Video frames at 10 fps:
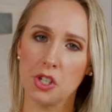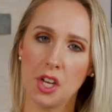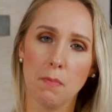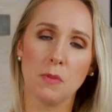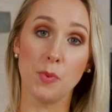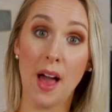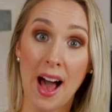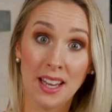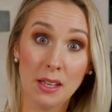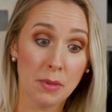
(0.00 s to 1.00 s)
their shape because we
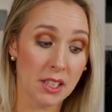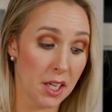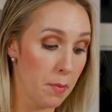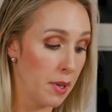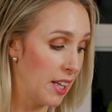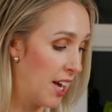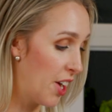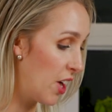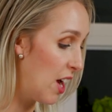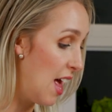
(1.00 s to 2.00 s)
added them a little bit
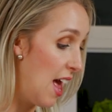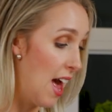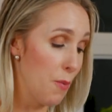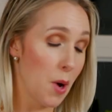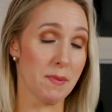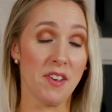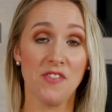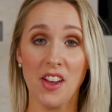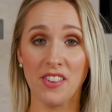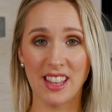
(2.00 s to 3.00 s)
later. And one of my
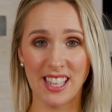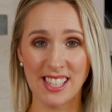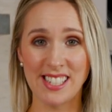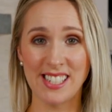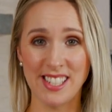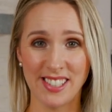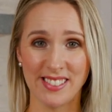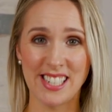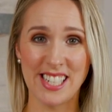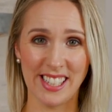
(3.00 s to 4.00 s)
favorite things to do
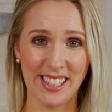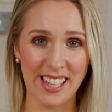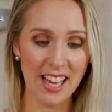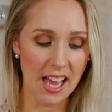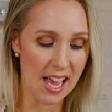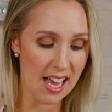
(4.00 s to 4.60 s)
with chili